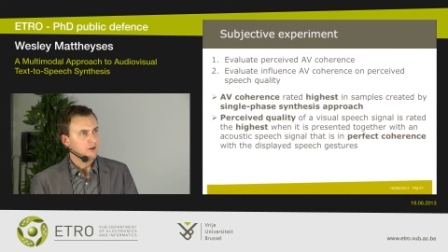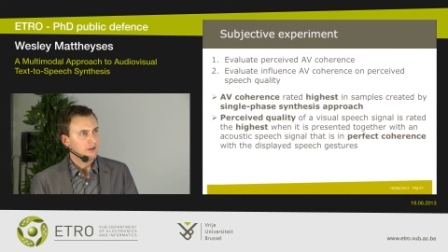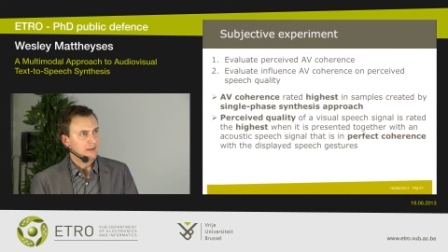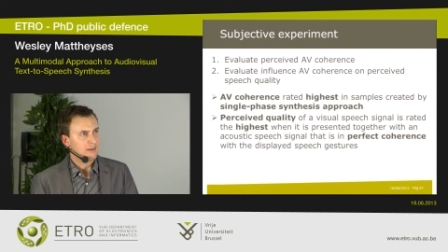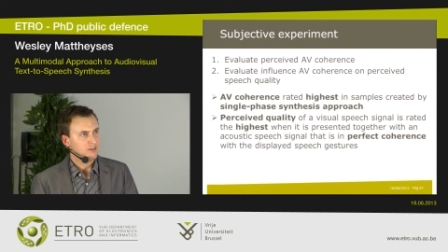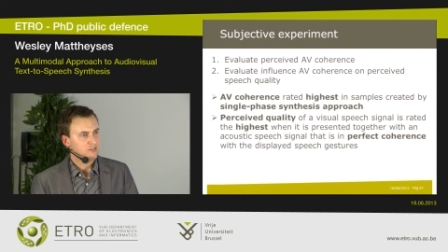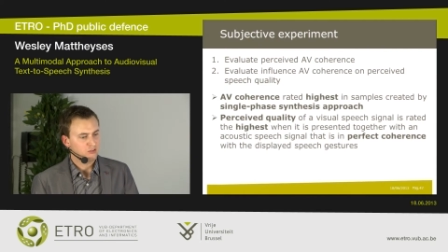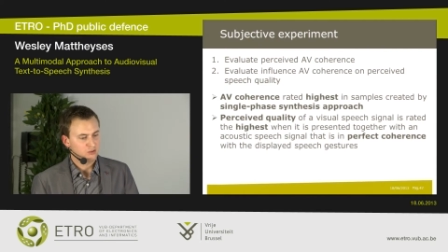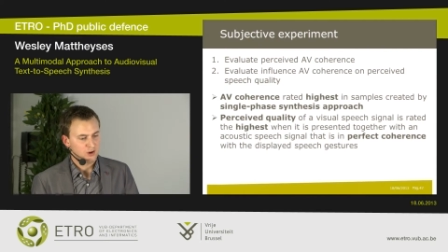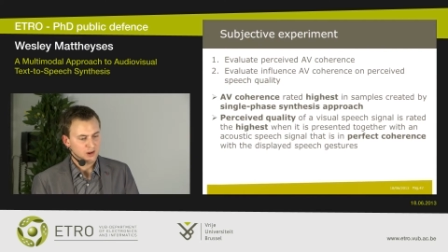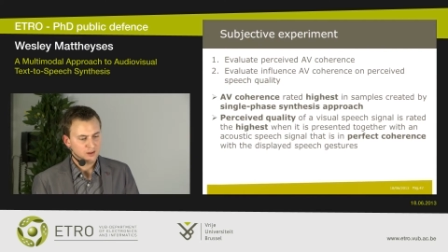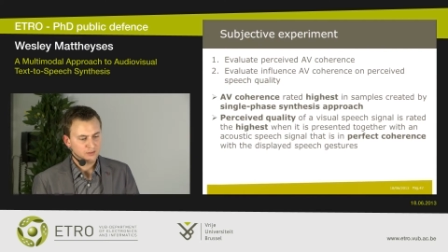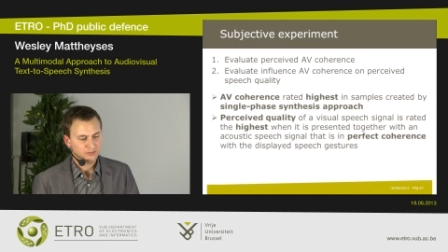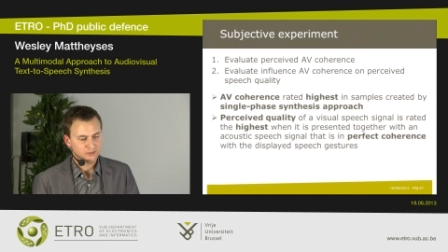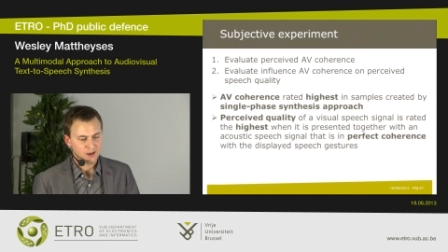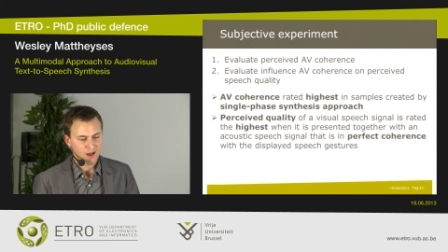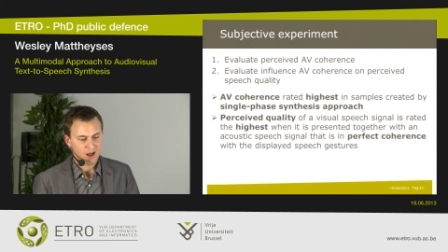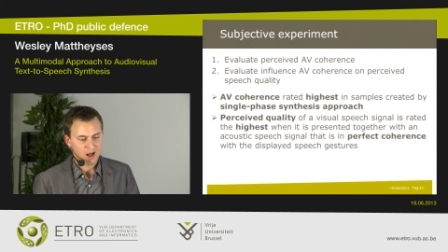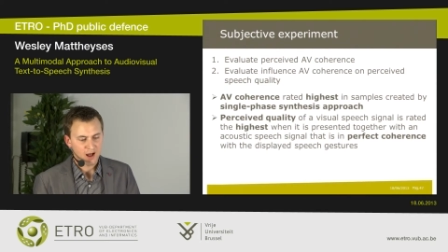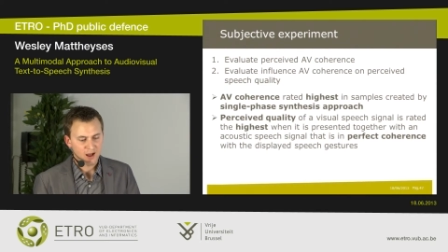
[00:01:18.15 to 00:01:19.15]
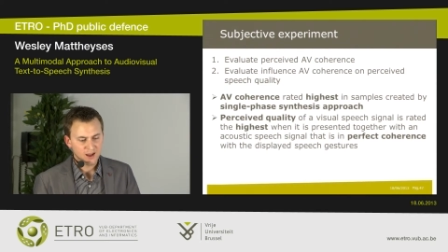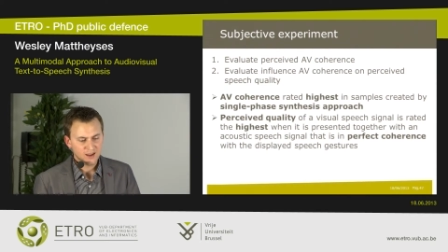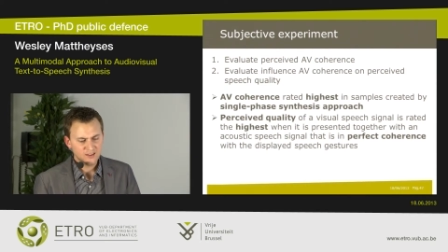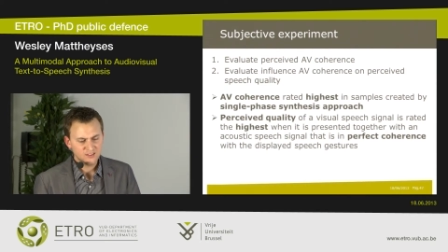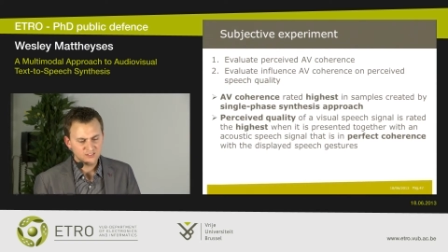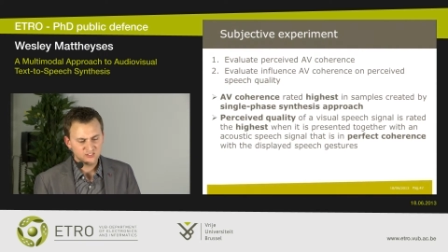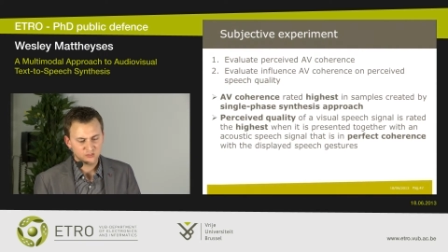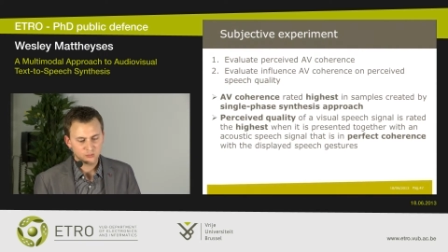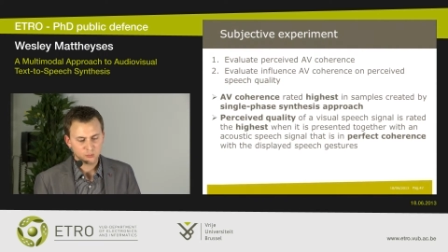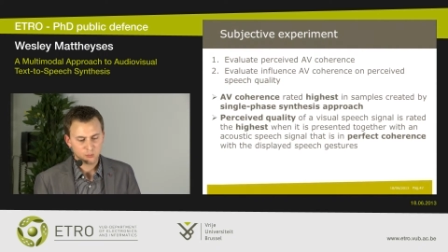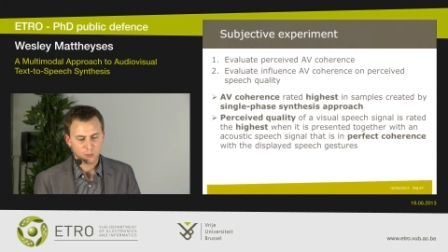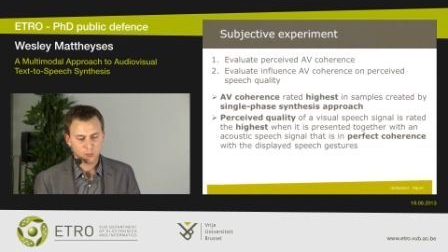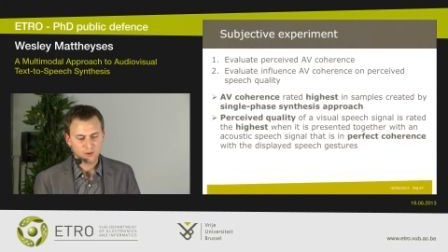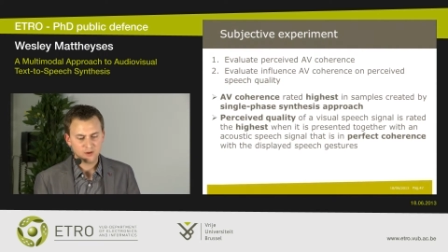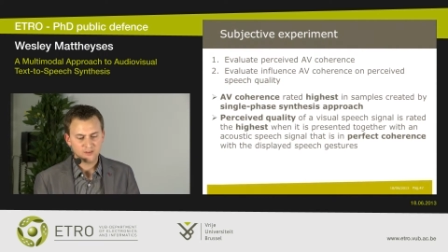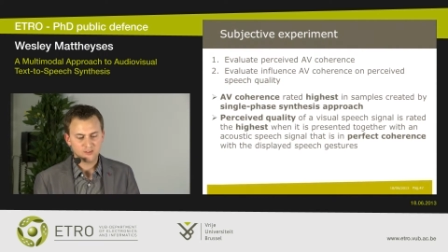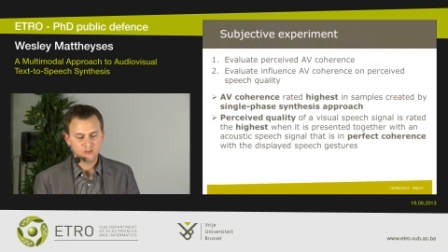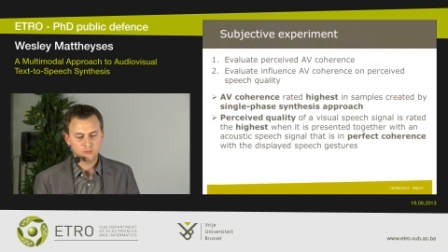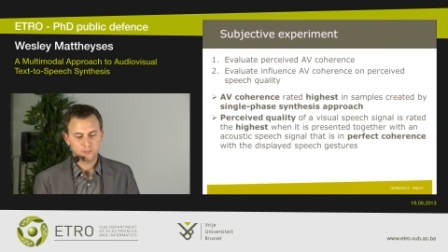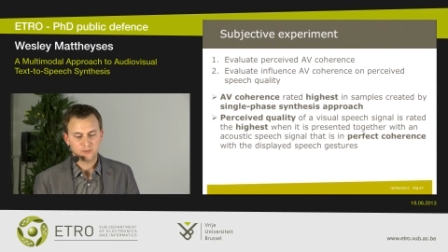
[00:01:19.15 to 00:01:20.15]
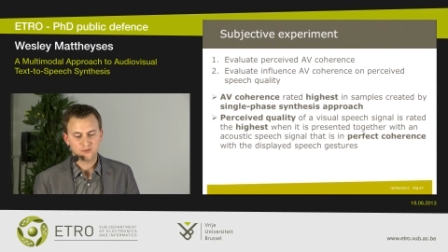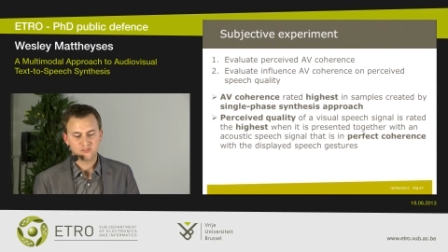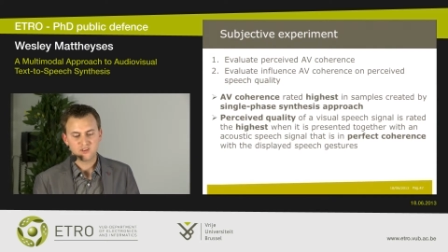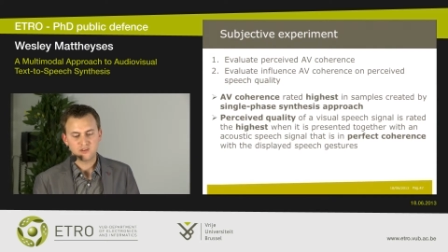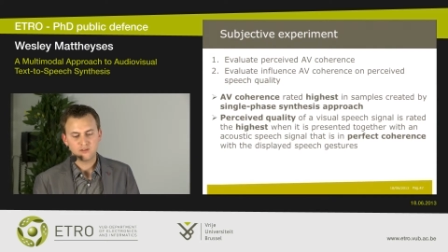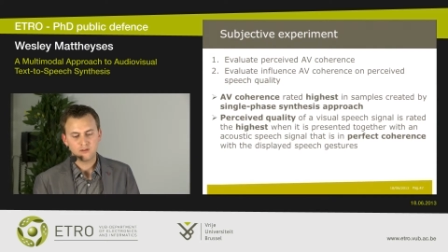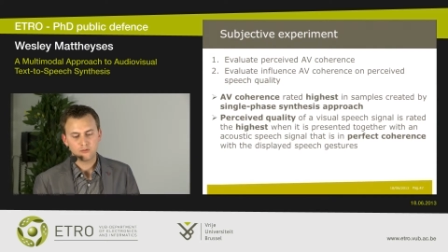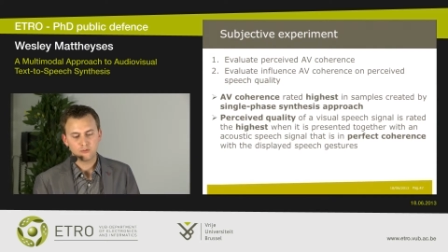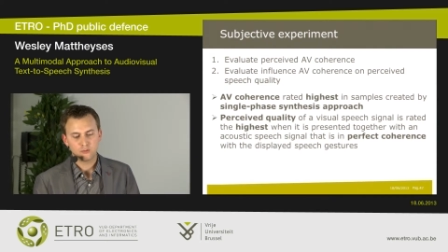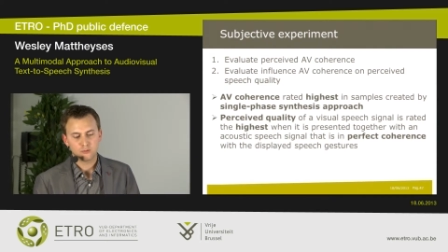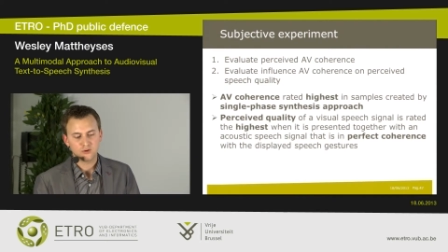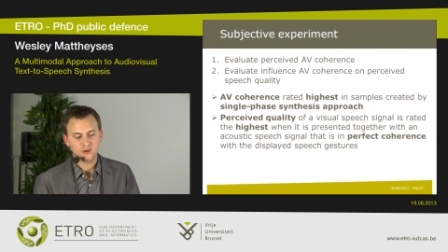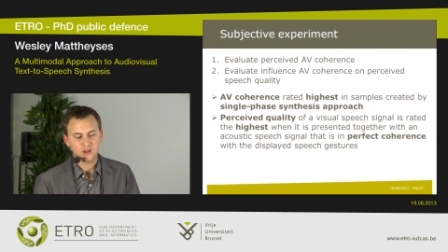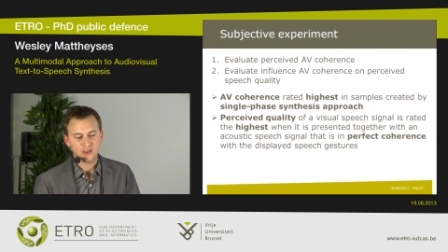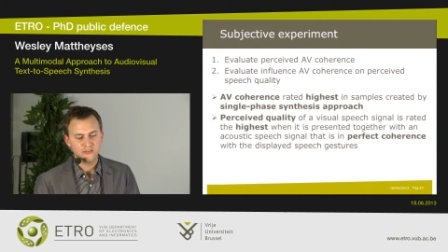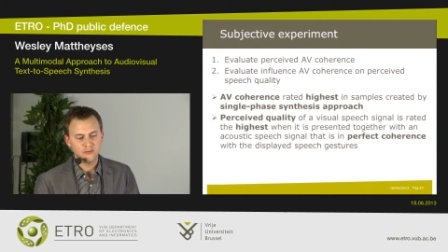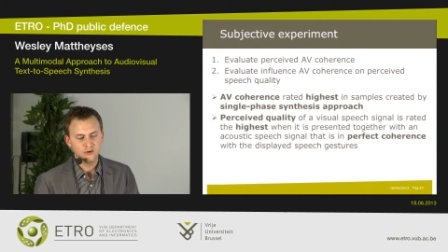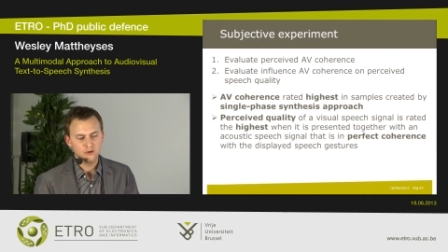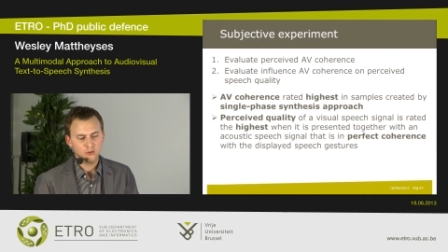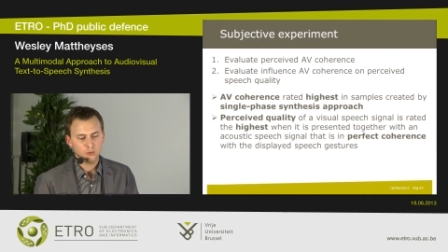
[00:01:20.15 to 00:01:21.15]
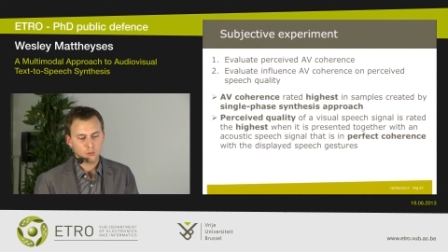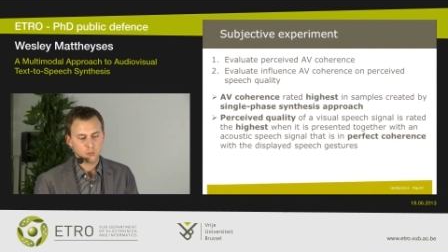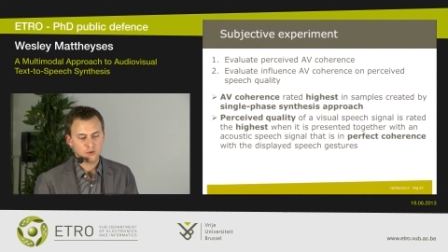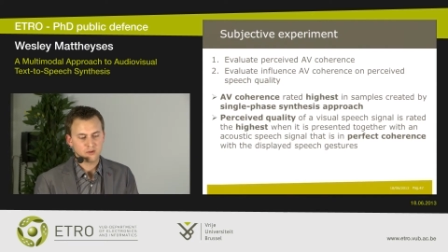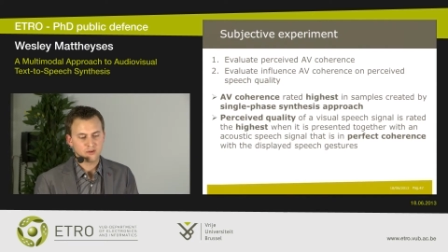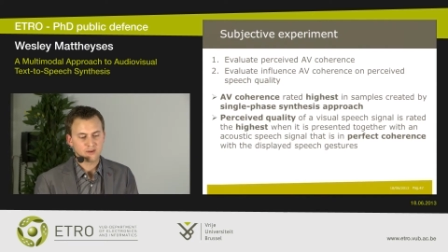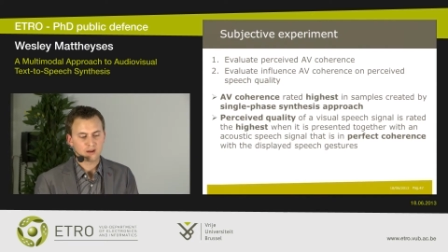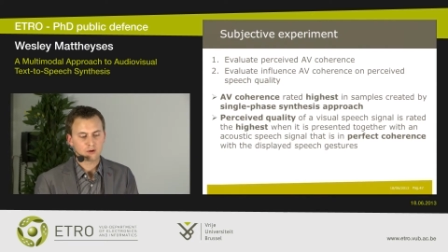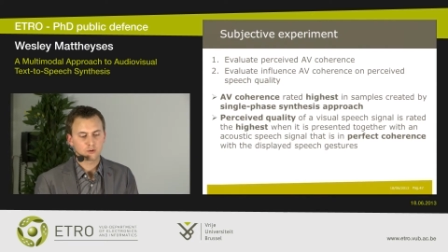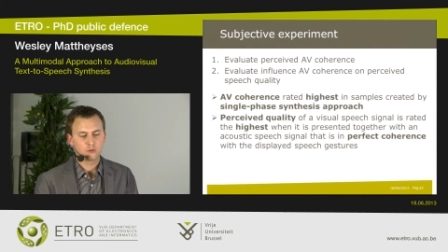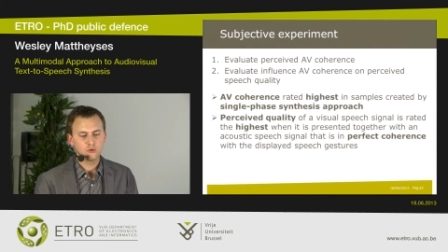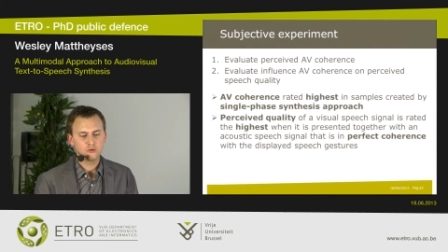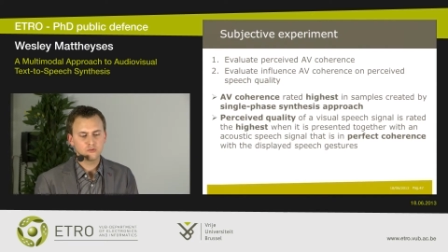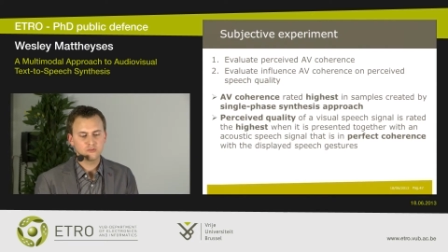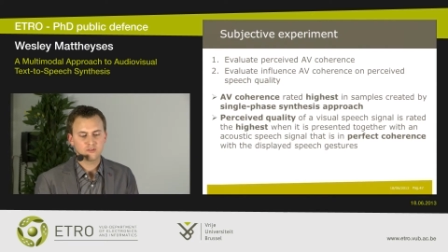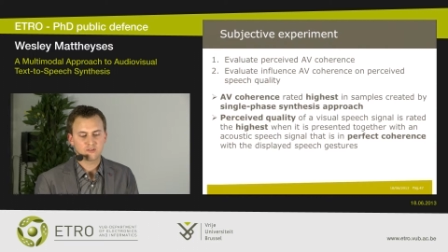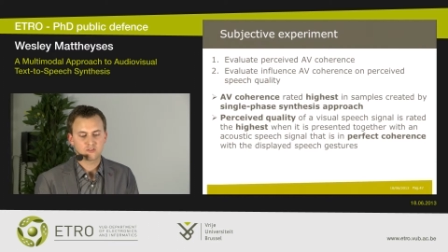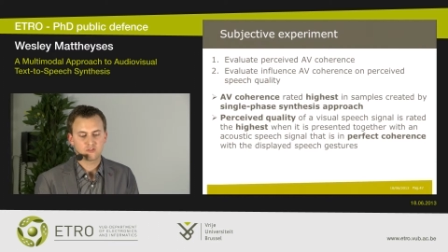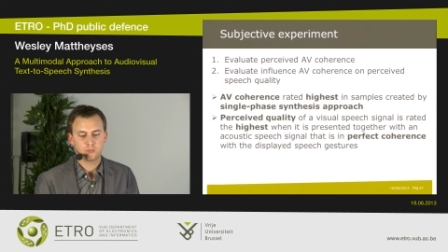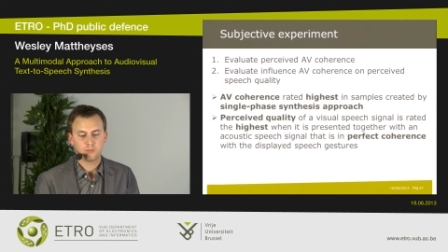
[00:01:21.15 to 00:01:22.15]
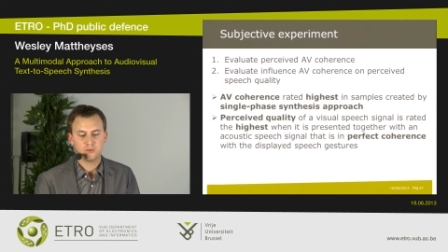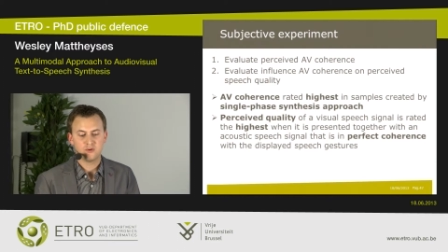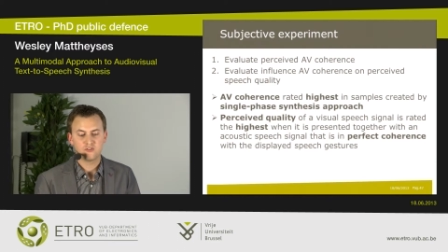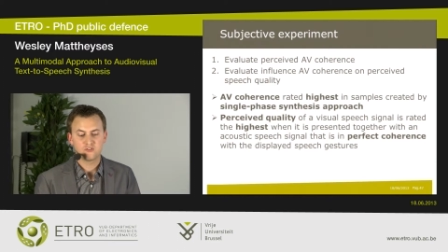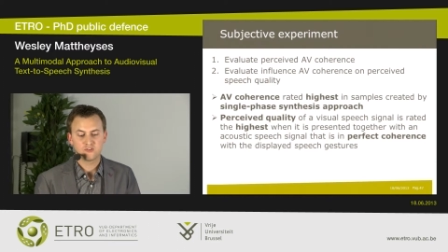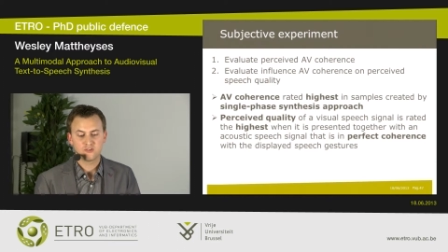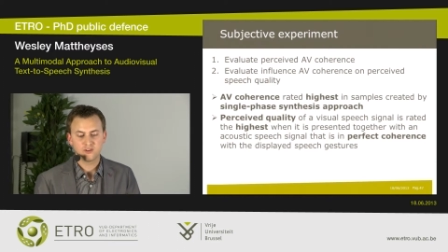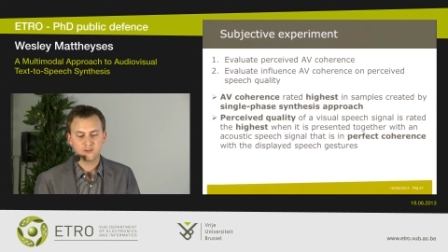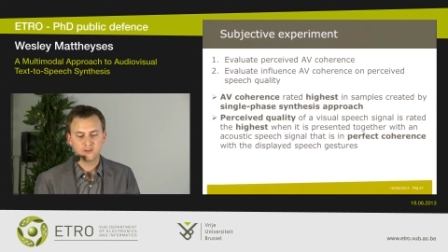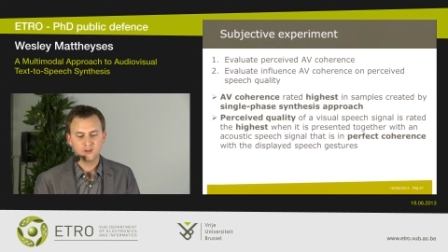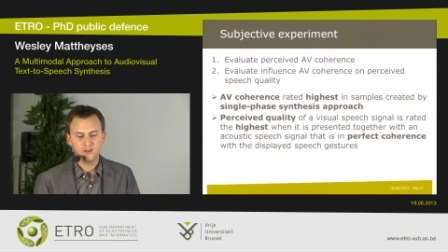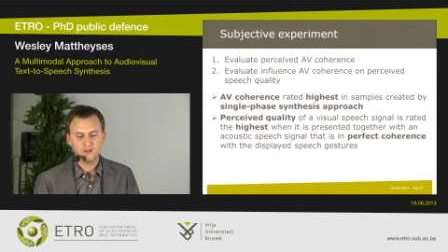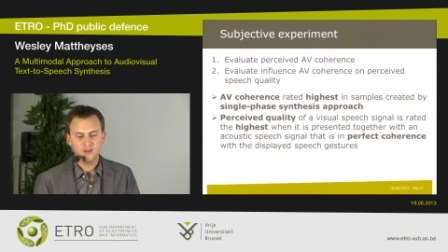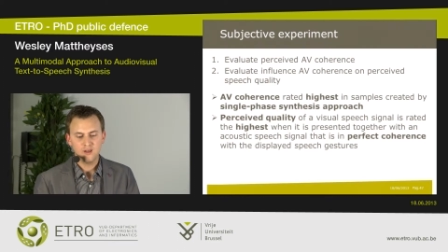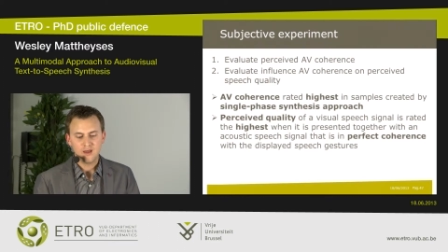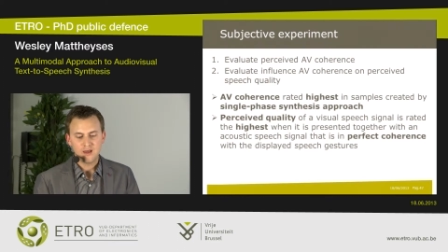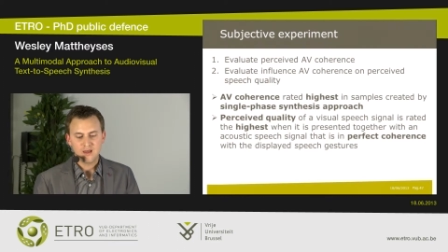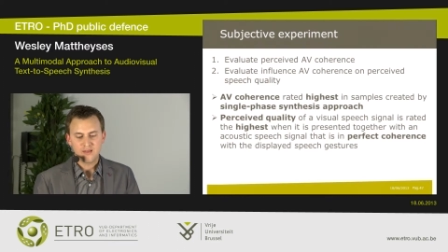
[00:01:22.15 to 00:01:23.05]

is rated the highest when it is presented together with an acoustic speech signal